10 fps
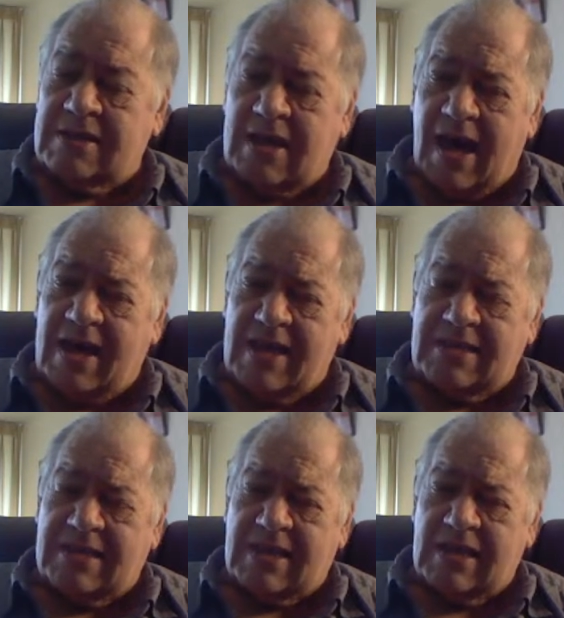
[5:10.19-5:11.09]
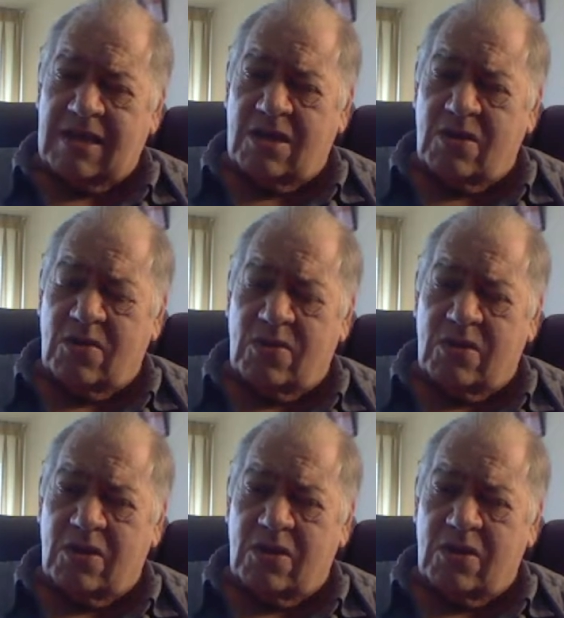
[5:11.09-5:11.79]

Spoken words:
not an easy thing to do.